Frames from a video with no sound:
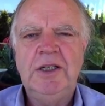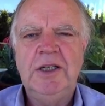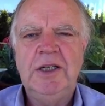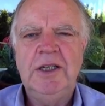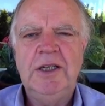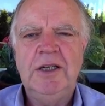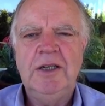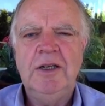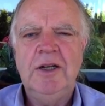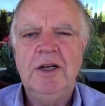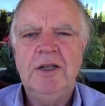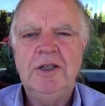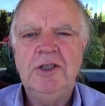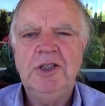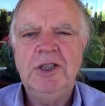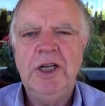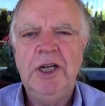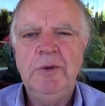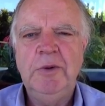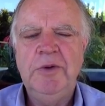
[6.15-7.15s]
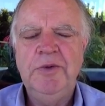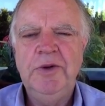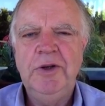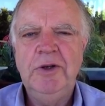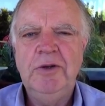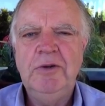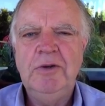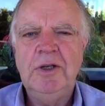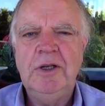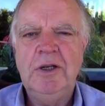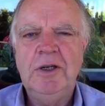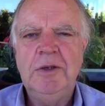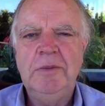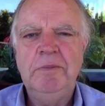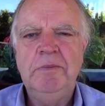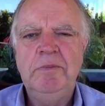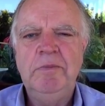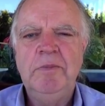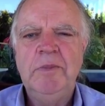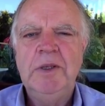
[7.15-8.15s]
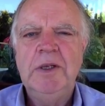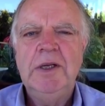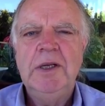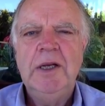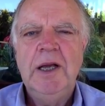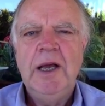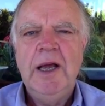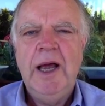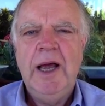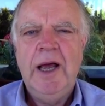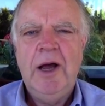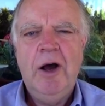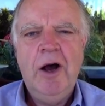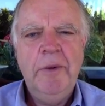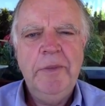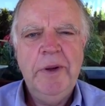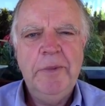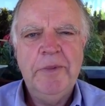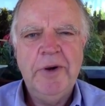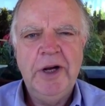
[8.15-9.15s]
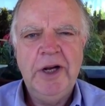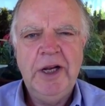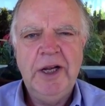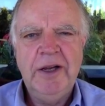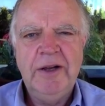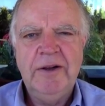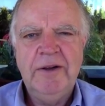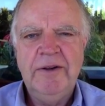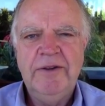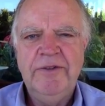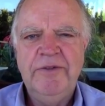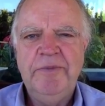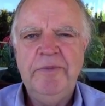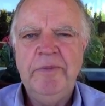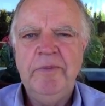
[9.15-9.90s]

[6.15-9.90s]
I'd like to share with you on hobby breeding of